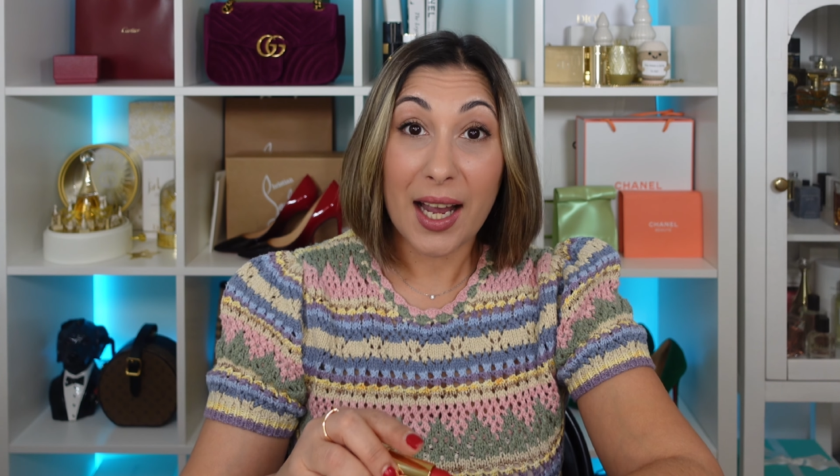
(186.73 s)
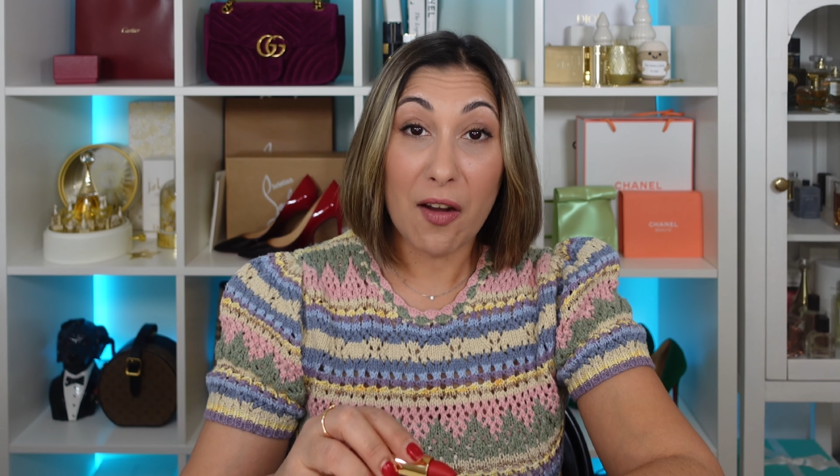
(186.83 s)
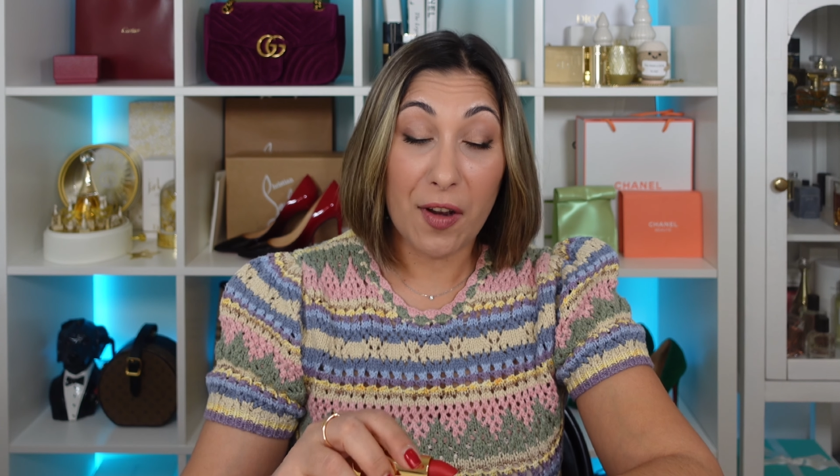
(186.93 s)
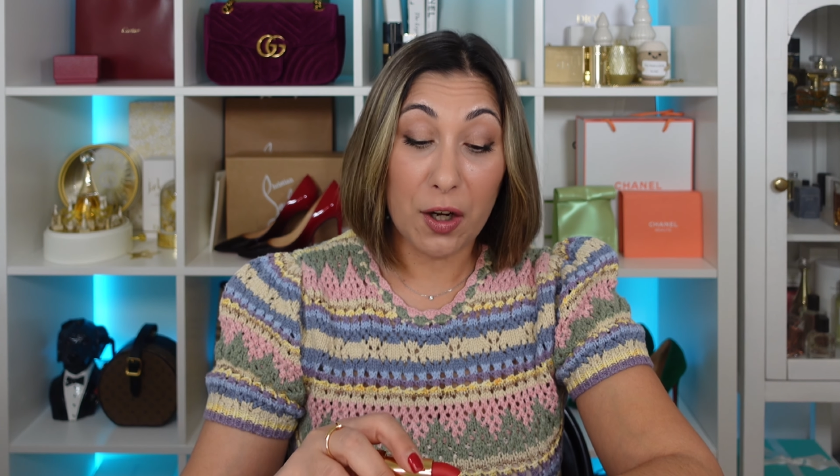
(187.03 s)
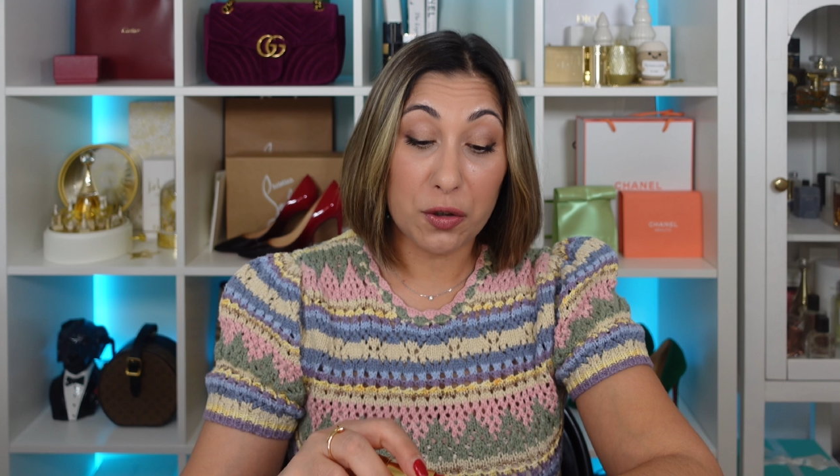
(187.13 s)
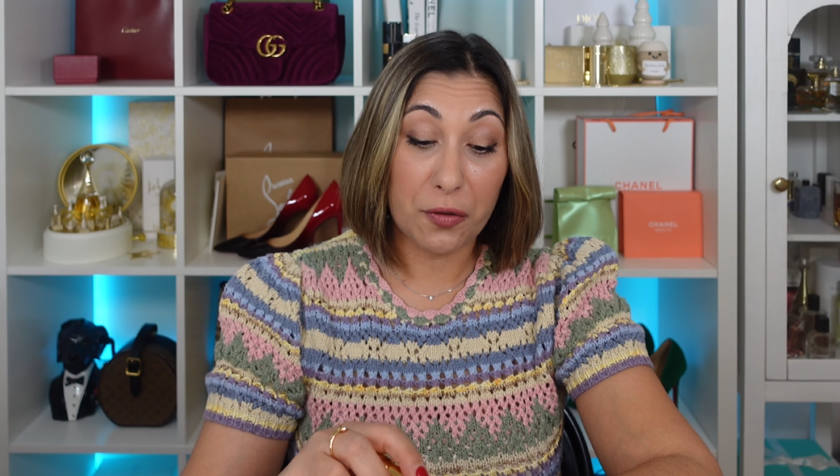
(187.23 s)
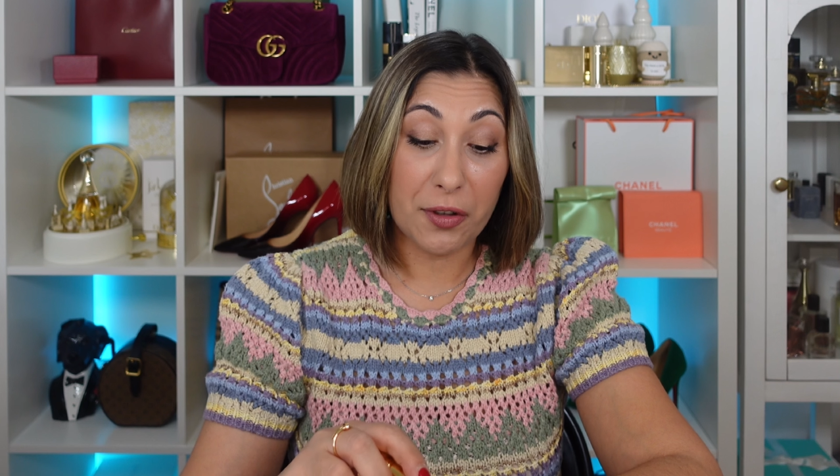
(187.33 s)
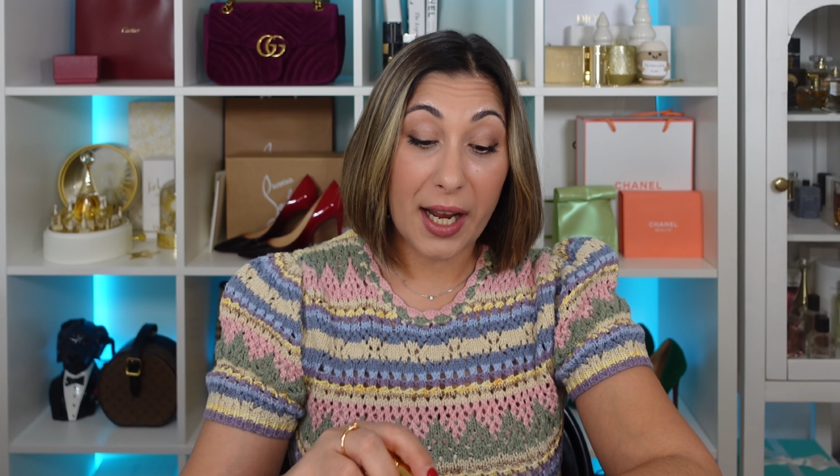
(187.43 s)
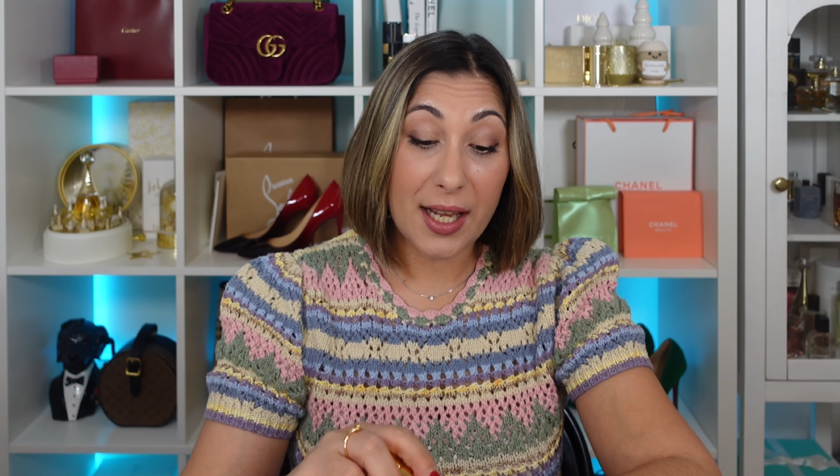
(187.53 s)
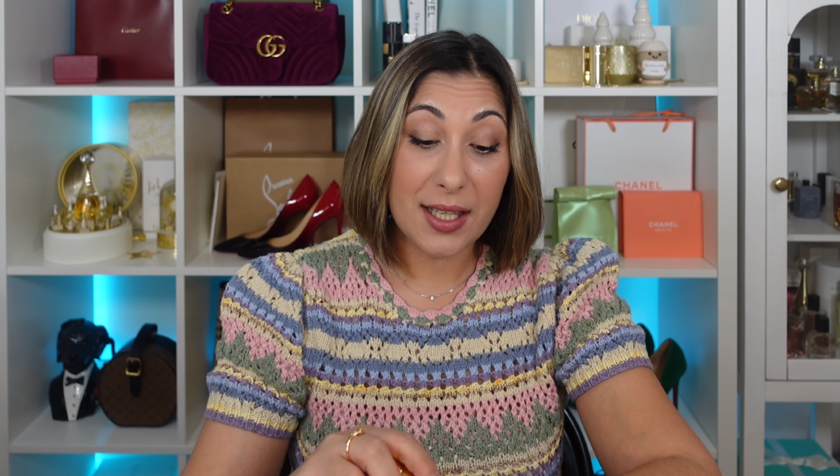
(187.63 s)
have a lot of
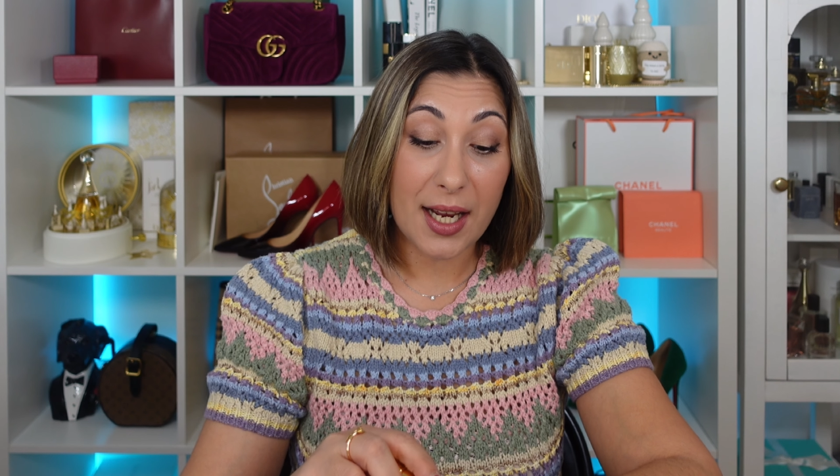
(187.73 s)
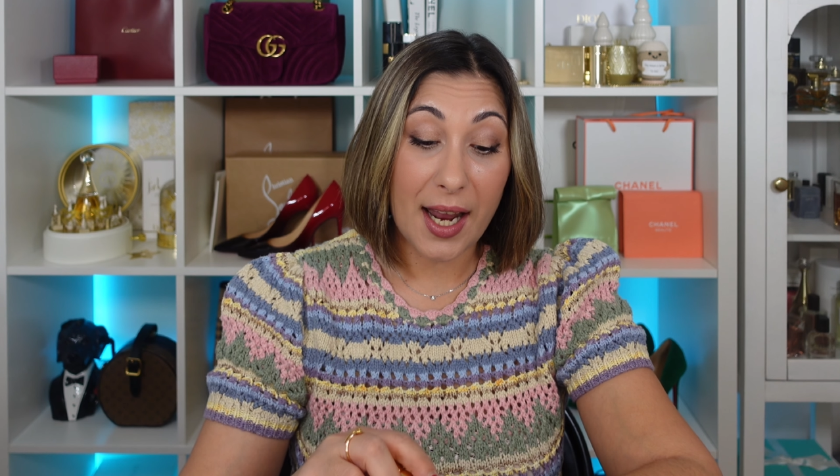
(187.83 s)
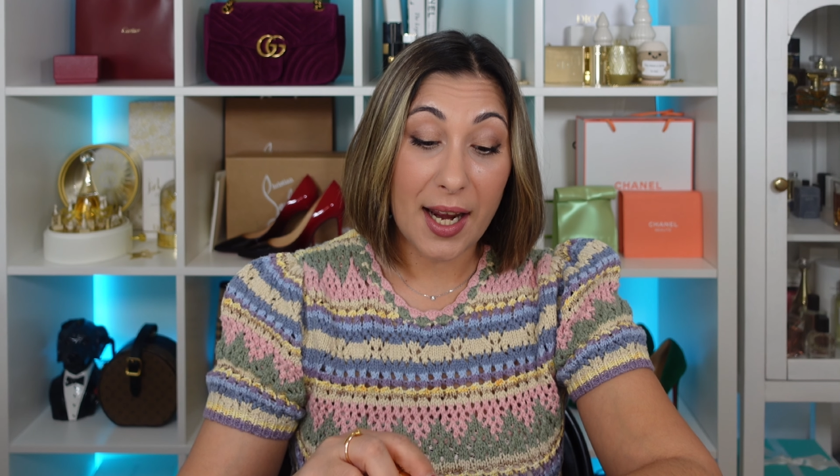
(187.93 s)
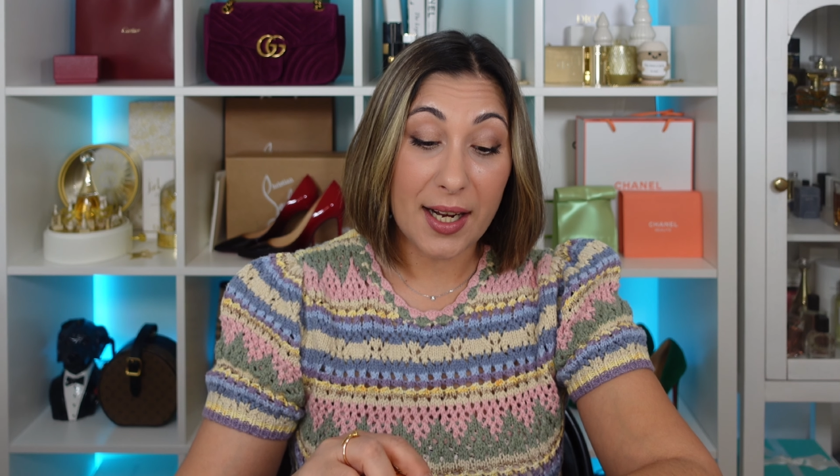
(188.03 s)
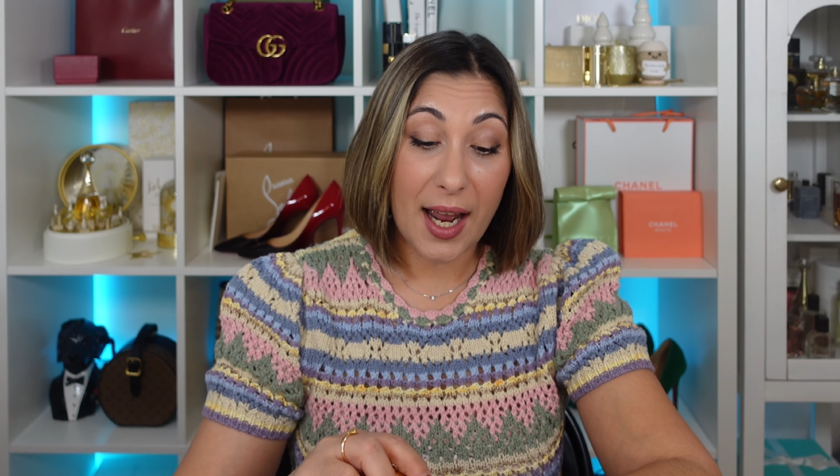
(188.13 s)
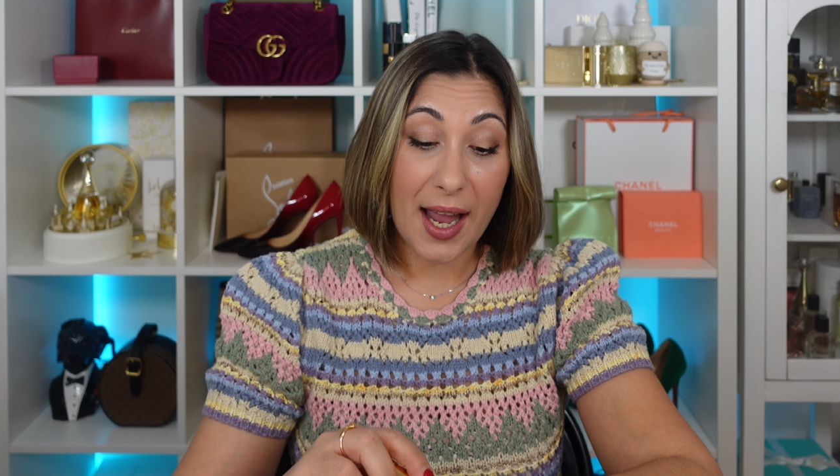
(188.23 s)
reds and